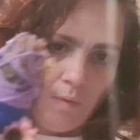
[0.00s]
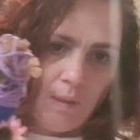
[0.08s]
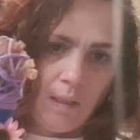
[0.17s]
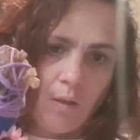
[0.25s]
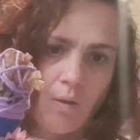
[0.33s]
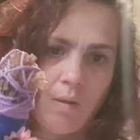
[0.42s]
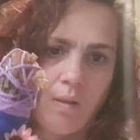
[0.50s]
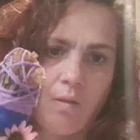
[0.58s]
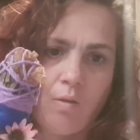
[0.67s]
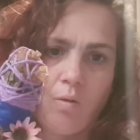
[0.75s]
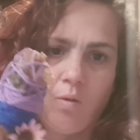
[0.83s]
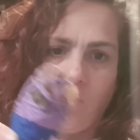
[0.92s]
That goes
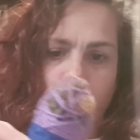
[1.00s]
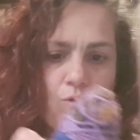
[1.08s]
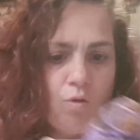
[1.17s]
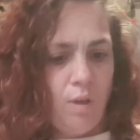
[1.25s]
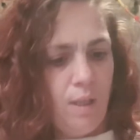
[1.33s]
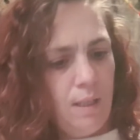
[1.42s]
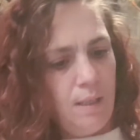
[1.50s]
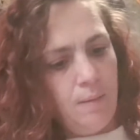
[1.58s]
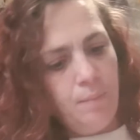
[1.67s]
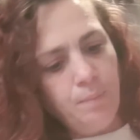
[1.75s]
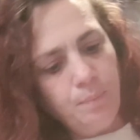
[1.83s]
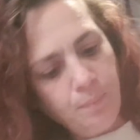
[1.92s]
into the green.
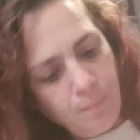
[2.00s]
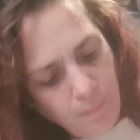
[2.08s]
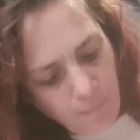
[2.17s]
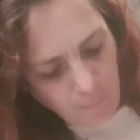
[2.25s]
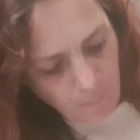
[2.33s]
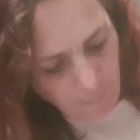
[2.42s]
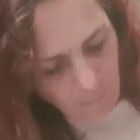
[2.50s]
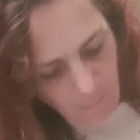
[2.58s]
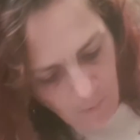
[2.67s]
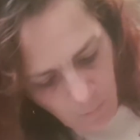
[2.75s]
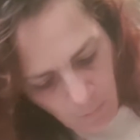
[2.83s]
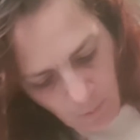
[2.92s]

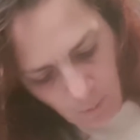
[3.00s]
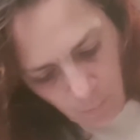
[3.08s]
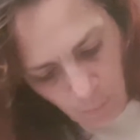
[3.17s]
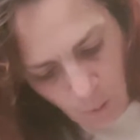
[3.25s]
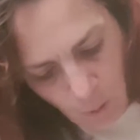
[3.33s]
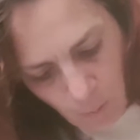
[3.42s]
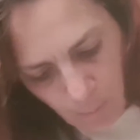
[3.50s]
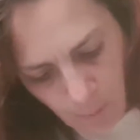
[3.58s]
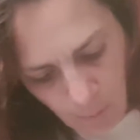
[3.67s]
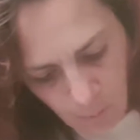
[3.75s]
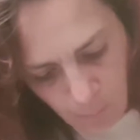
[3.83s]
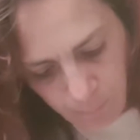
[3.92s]
It's with the
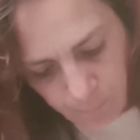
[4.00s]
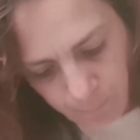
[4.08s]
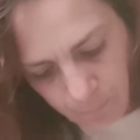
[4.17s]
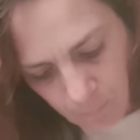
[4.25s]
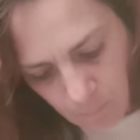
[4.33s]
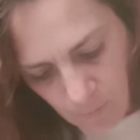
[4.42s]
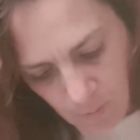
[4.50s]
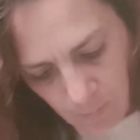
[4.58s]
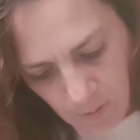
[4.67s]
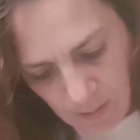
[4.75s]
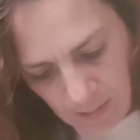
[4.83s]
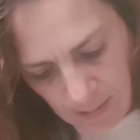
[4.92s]
purple. So I'm
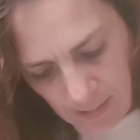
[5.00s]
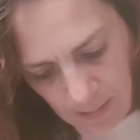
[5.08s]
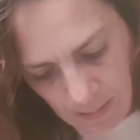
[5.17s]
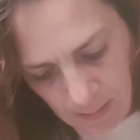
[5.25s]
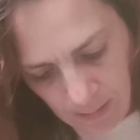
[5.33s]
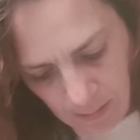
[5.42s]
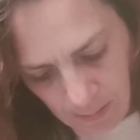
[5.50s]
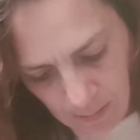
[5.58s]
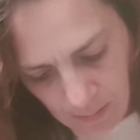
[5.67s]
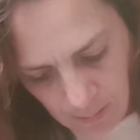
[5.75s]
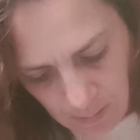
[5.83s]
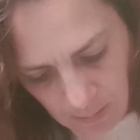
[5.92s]
just going to add
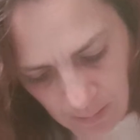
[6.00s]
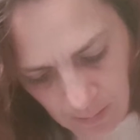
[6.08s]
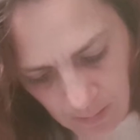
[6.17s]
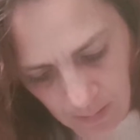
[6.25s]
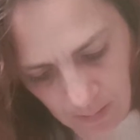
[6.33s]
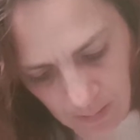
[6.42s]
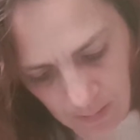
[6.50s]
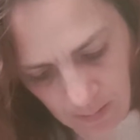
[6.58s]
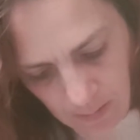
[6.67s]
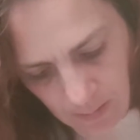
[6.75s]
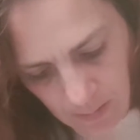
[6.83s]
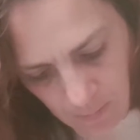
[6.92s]

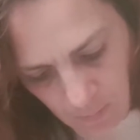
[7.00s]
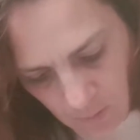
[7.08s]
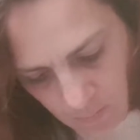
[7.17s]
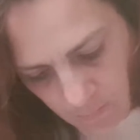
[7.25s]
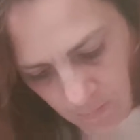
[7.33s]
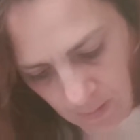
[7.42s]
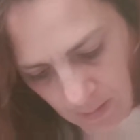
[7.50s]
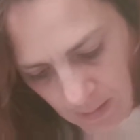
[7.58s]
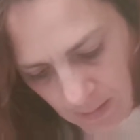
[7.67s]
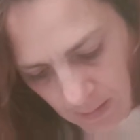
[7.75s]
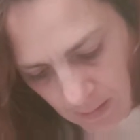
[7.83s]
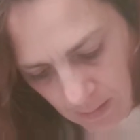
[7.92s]
some of
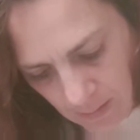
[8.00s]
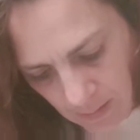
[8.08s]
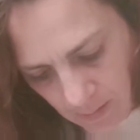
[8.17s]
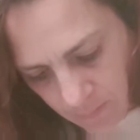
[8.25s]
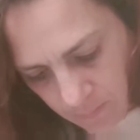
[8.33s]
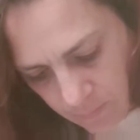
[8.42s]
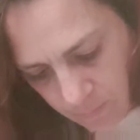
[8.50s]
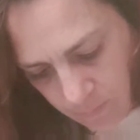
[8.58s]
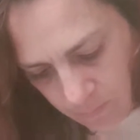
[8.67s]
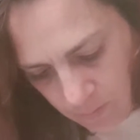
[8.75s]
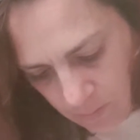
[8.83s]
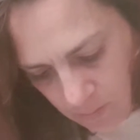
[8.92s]
the leaf
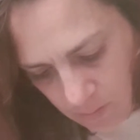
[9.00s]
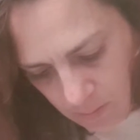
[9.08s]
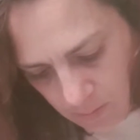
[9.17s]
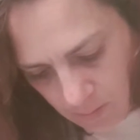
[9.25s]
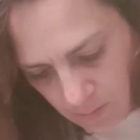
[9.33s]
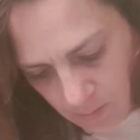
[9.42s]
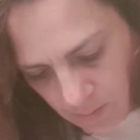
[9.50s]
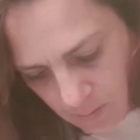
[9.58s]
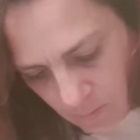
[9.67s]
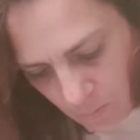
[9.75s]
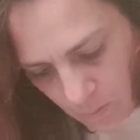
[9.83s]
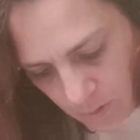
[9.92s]

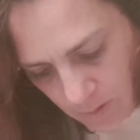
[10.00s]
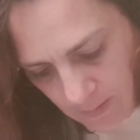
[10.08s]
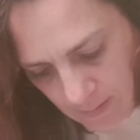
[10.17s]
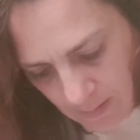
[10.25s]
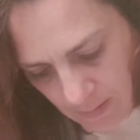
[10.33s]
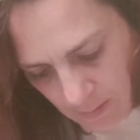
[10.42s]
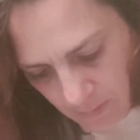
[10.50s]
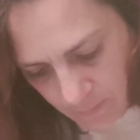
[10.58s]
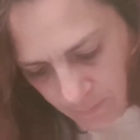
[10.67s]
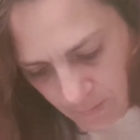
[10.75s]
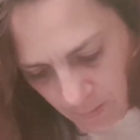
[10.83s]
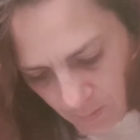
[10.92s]
work, seeing that fell